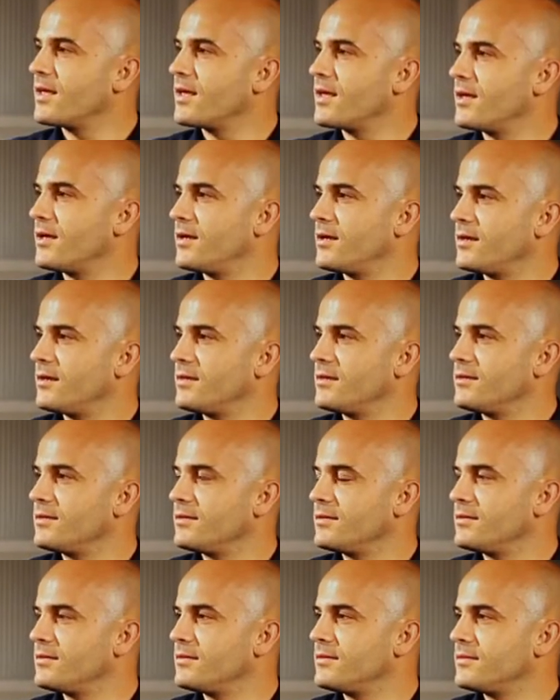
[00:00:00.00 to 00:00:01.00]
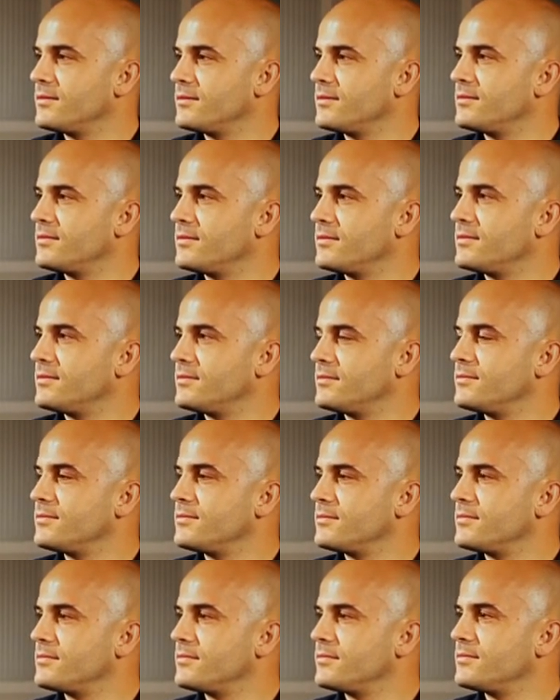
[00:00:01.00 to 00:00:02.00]

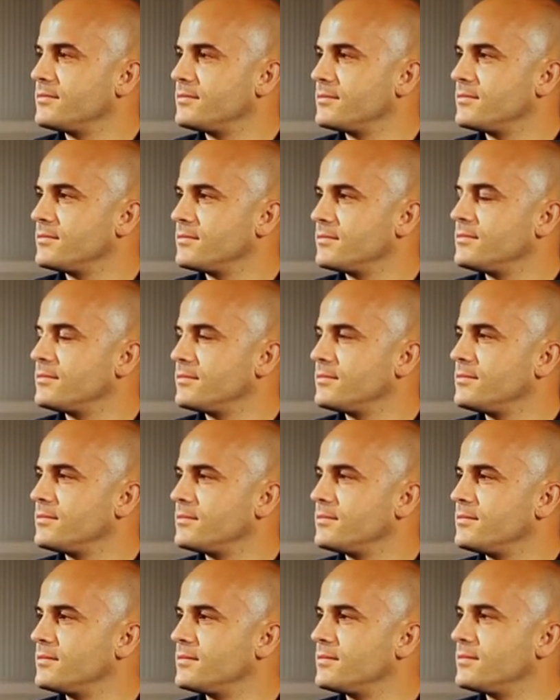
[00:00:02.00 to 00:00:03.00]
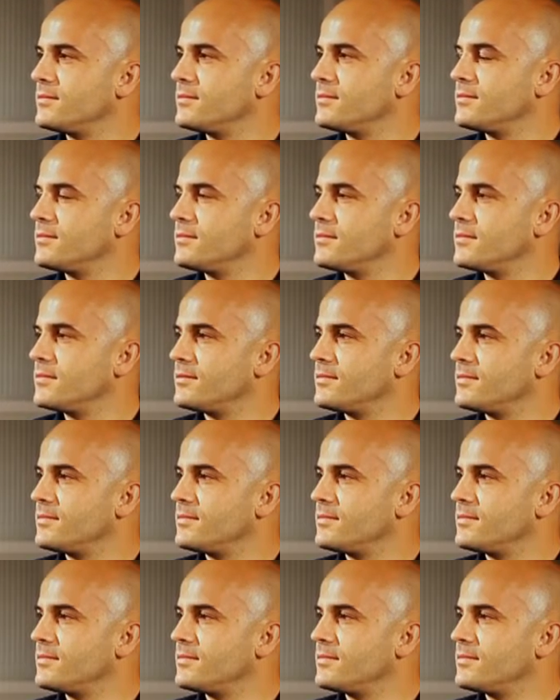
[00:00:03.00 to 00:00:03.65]
[no speech]